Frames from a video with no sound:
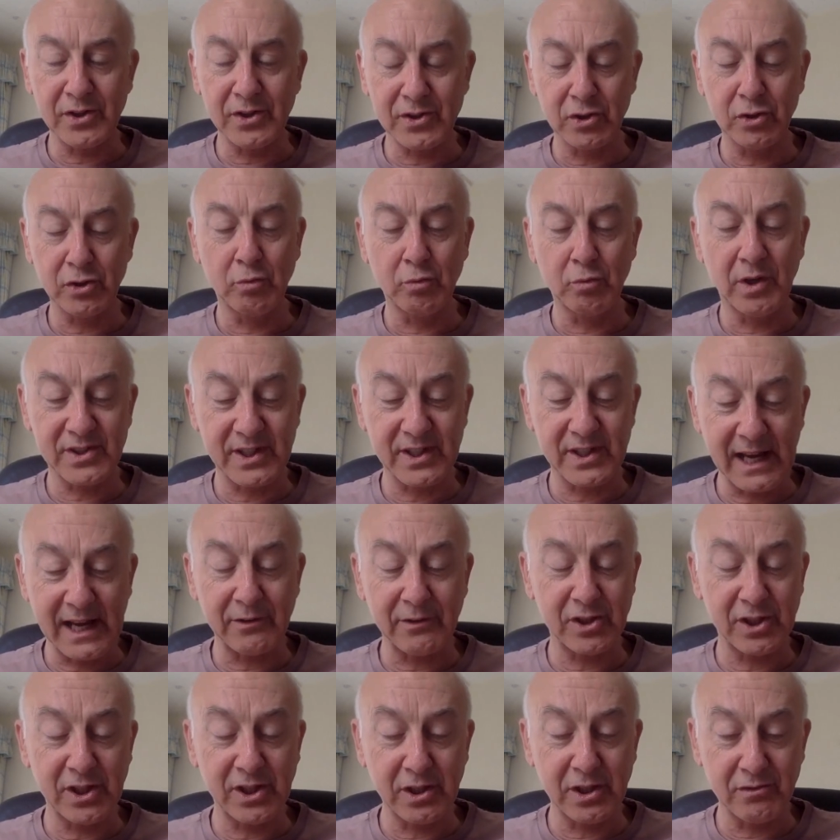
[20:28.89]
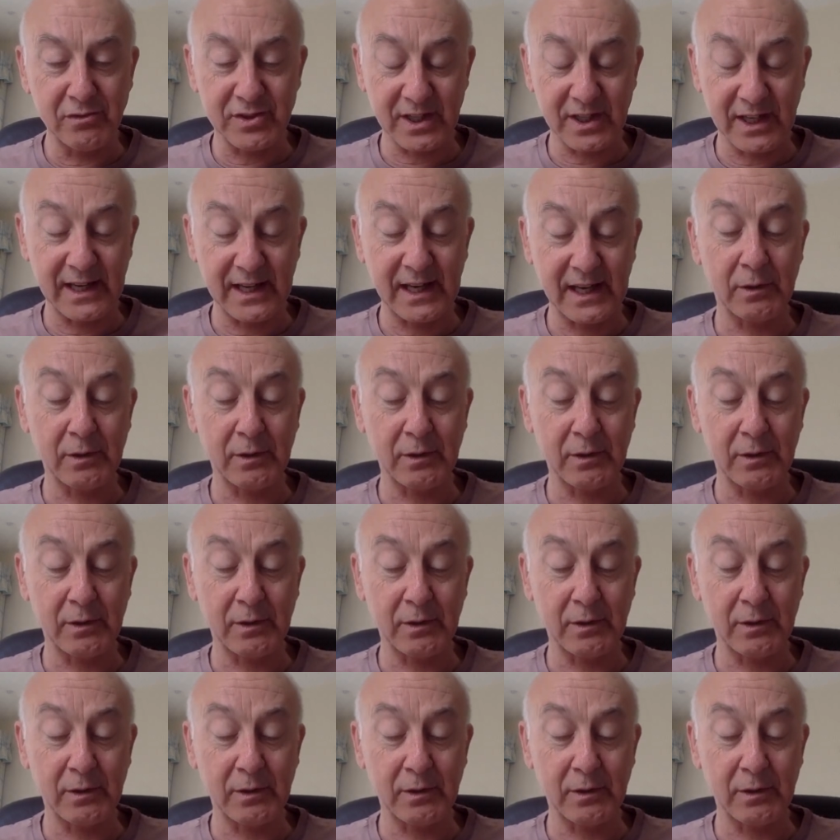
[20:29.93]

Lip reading: the tool was and how to use it.